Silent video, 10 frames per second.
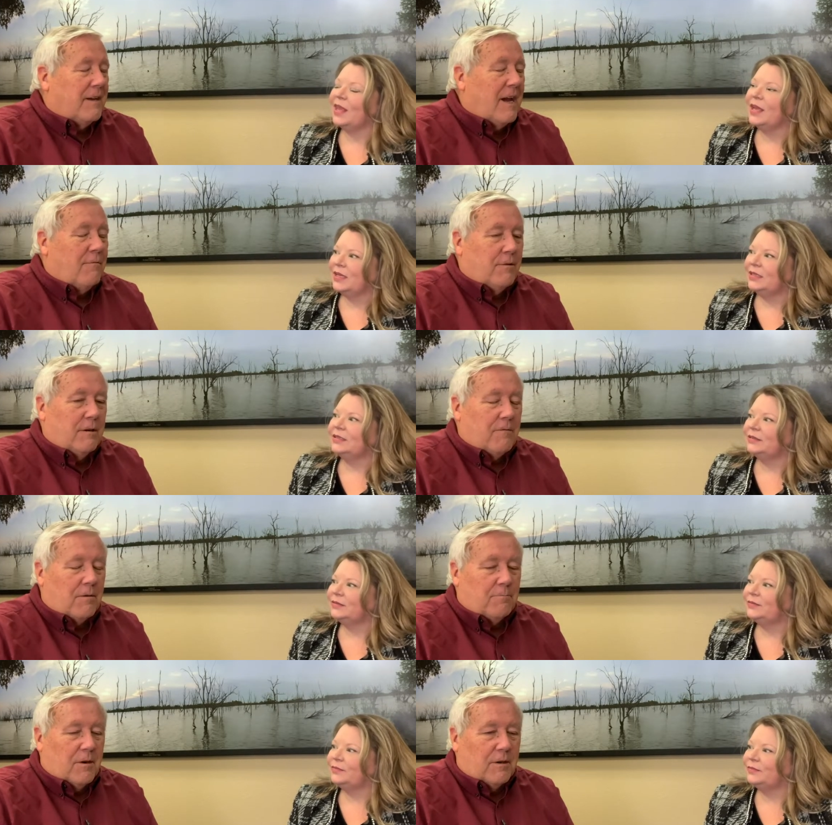Speaker 1: got one of
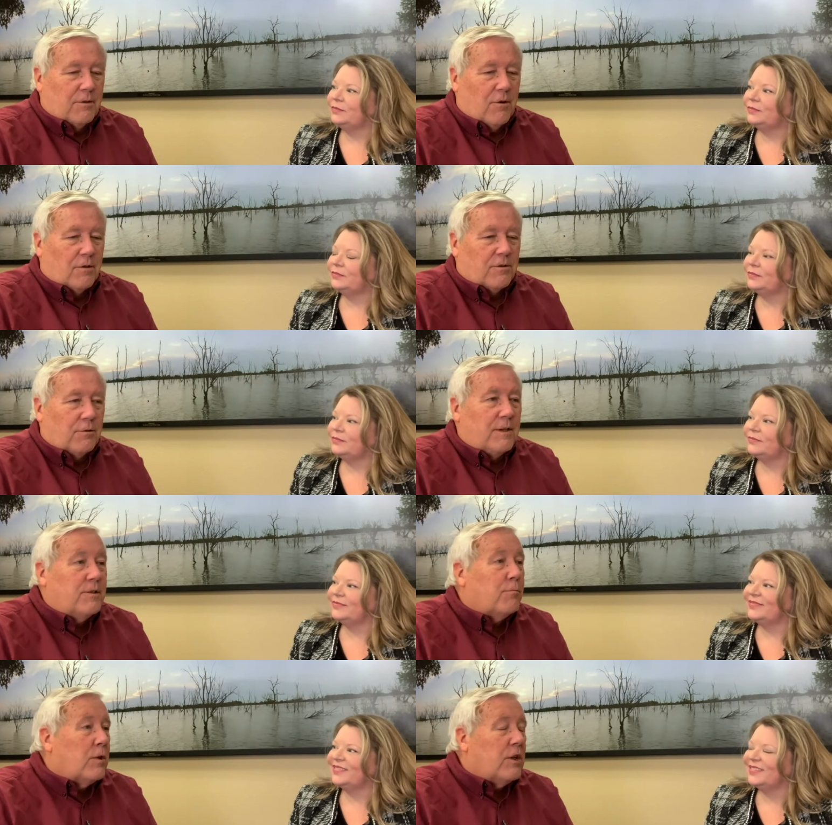our dogs. So
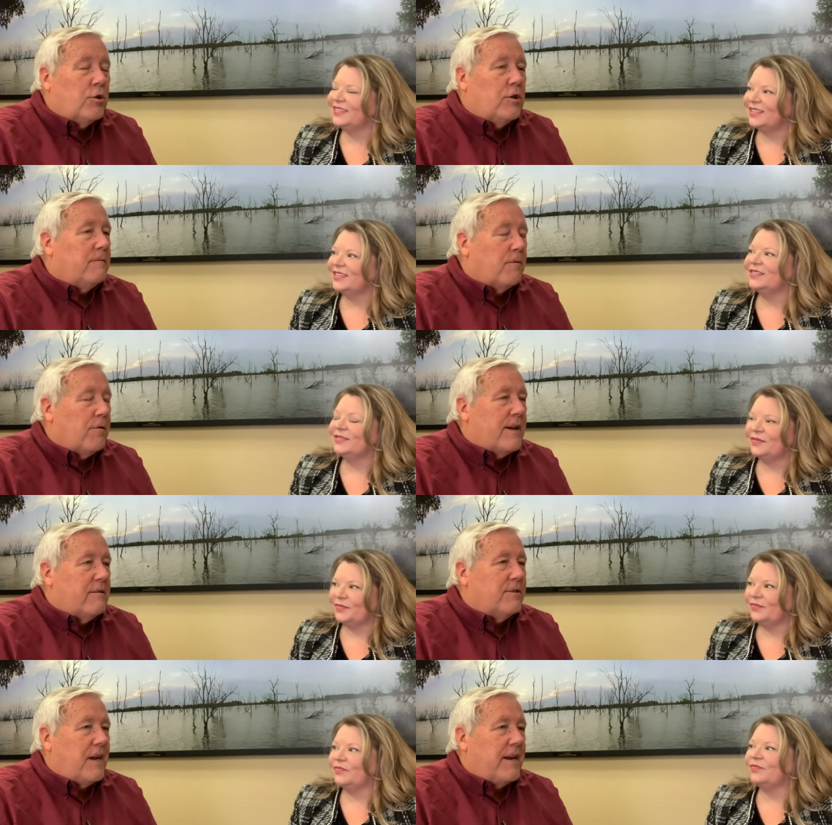he's really good, very
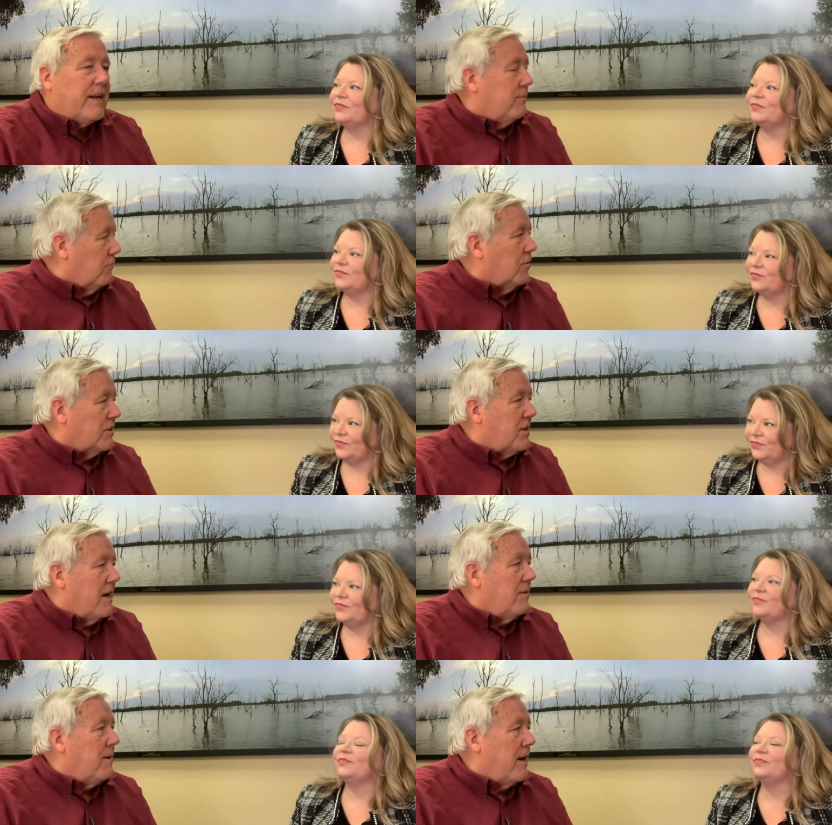entertaining, and we're
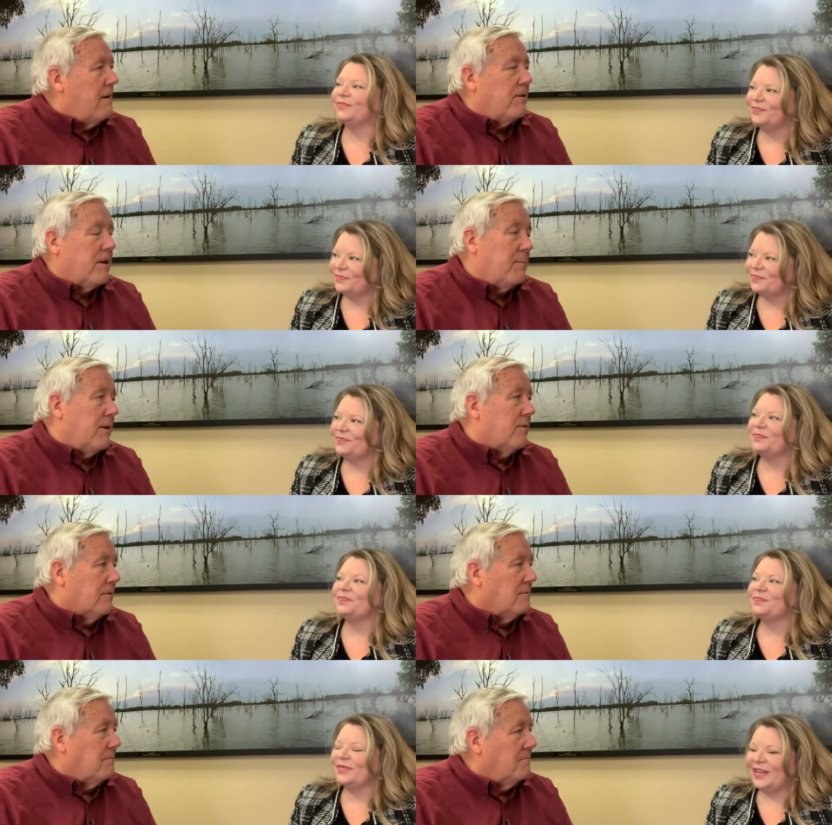excited about having him here.
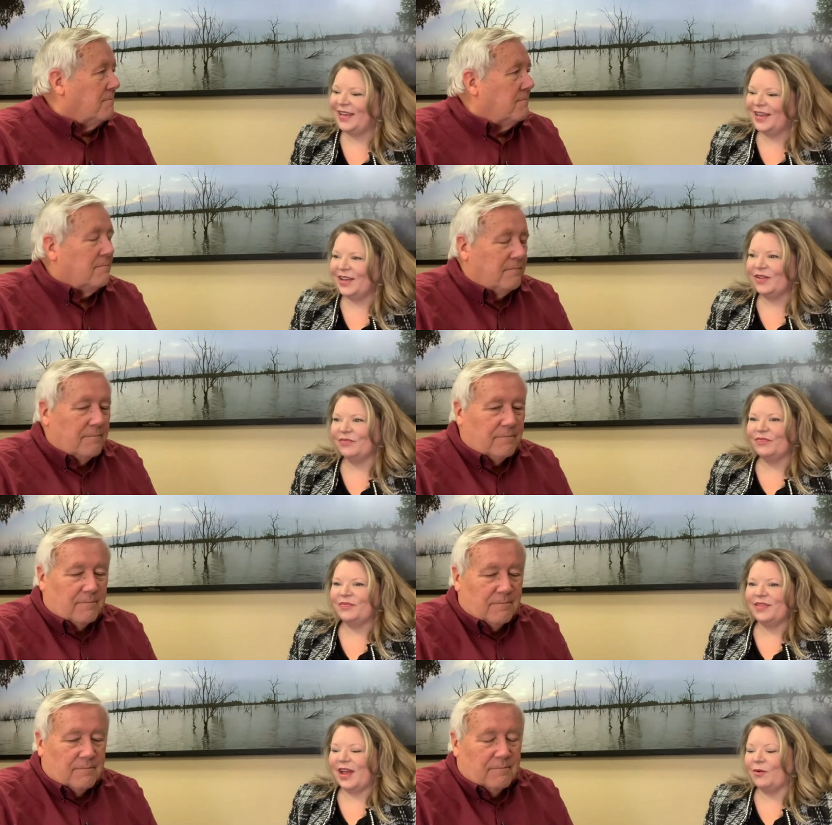
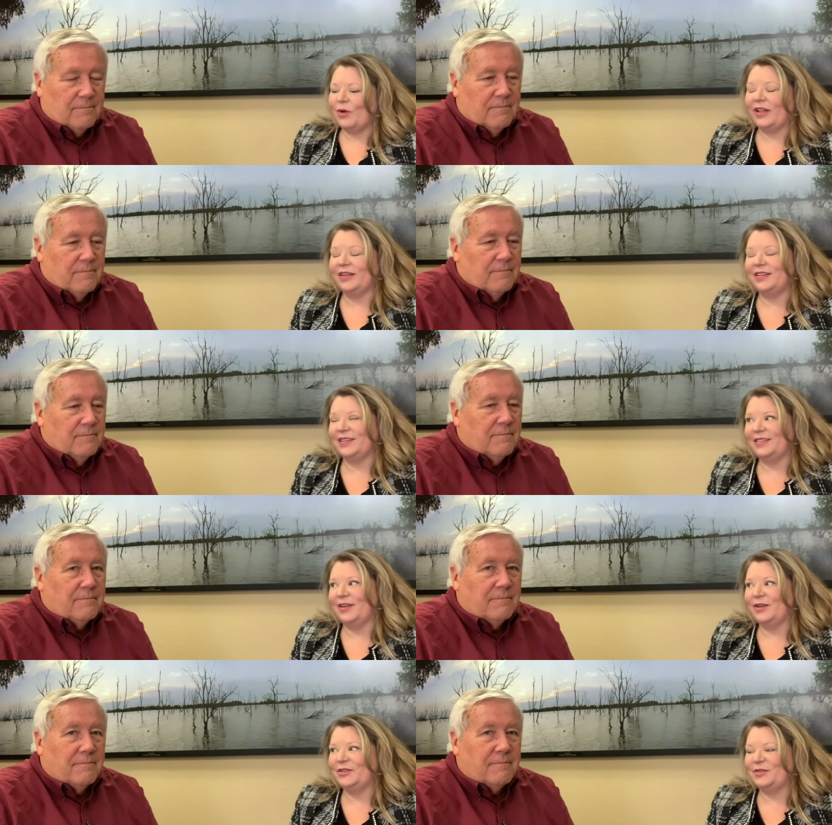
Speaker 2: Well, it does
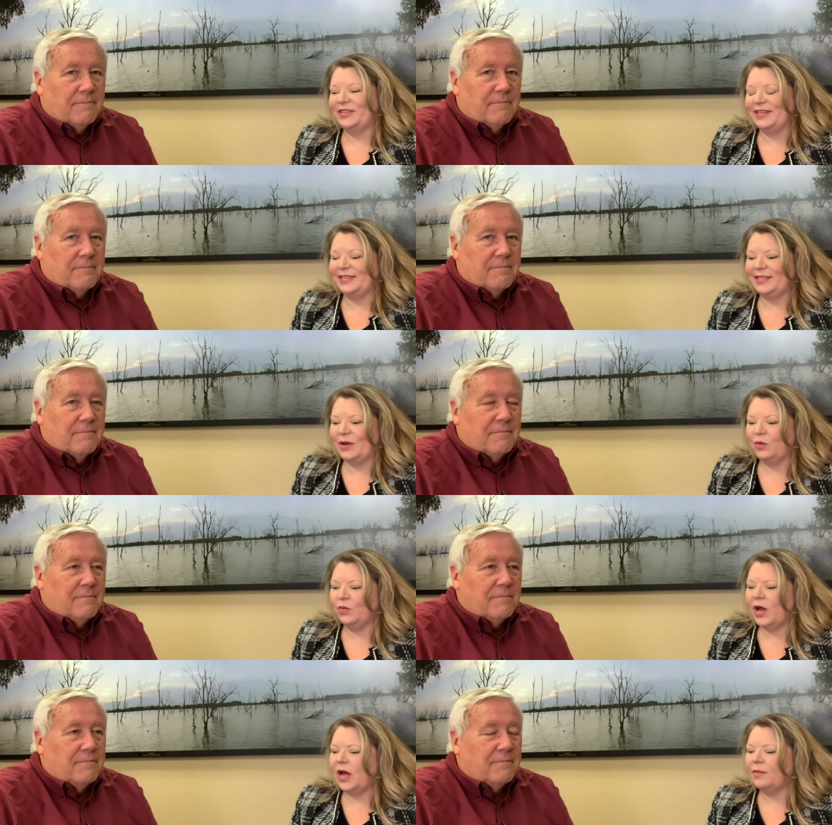sound interesting. So
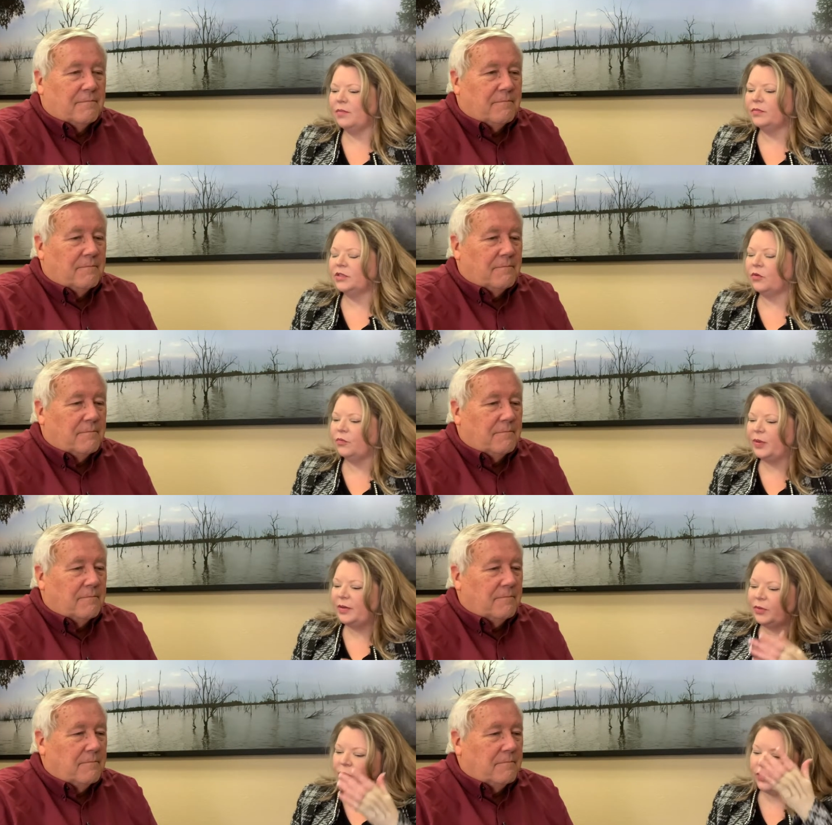so
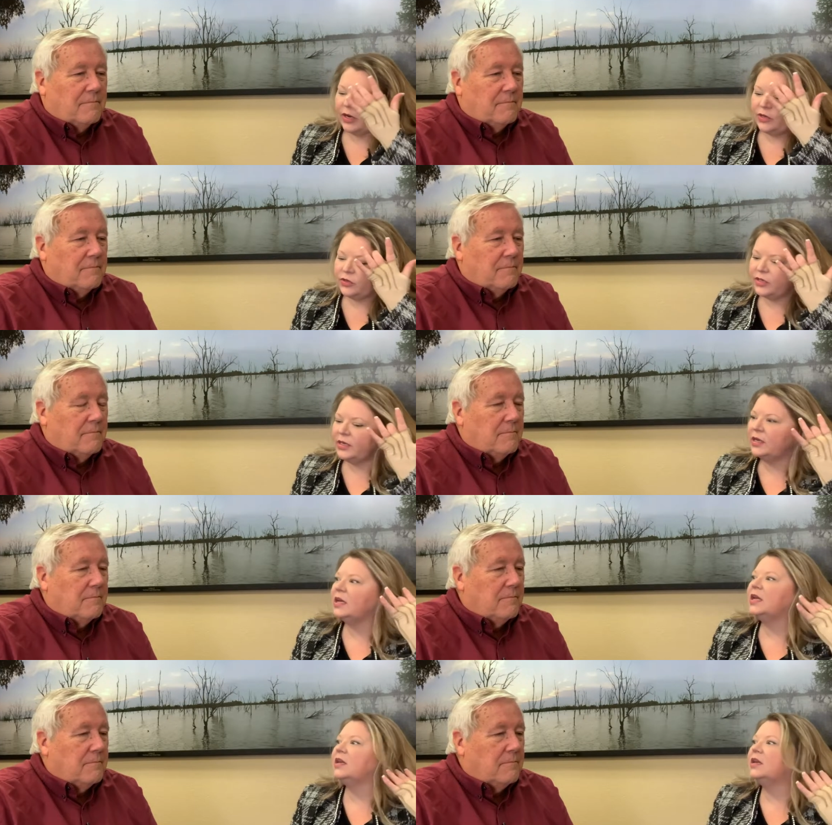people who are interested
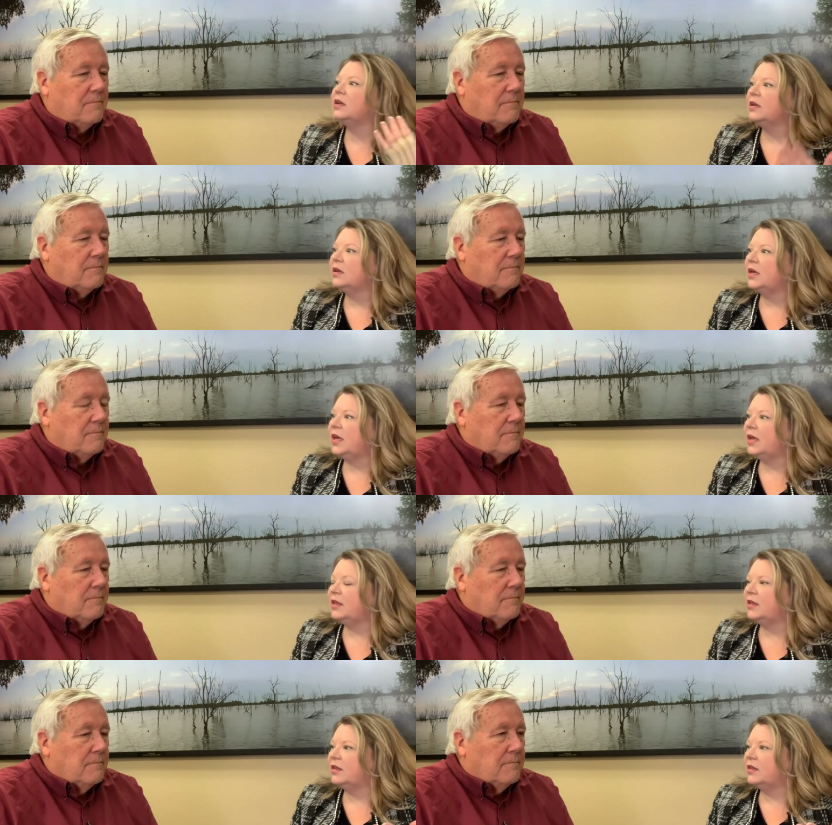in
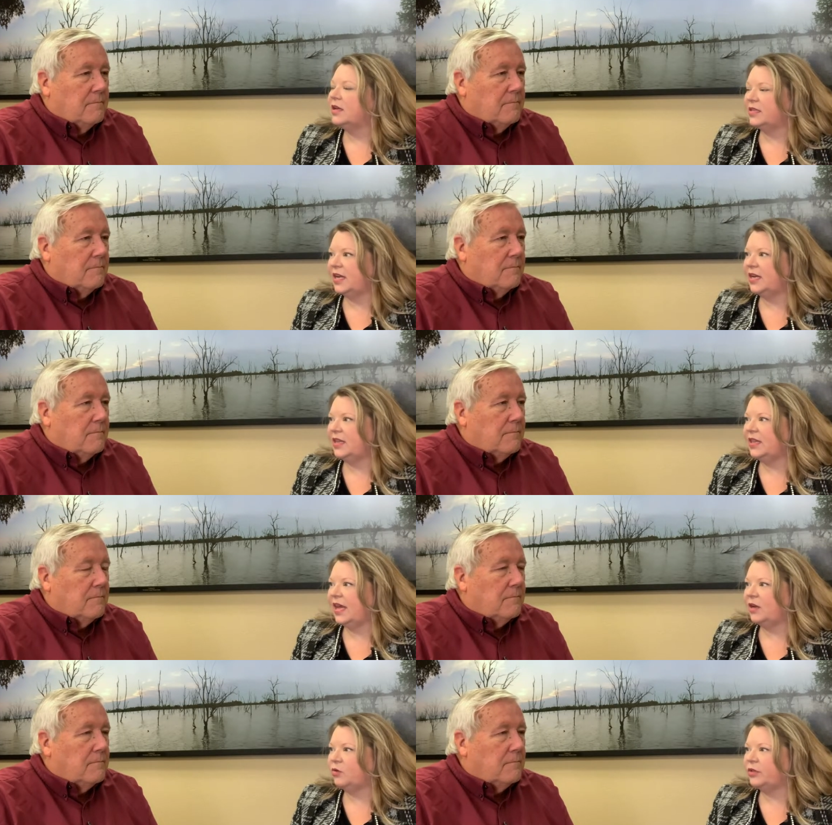attending the annual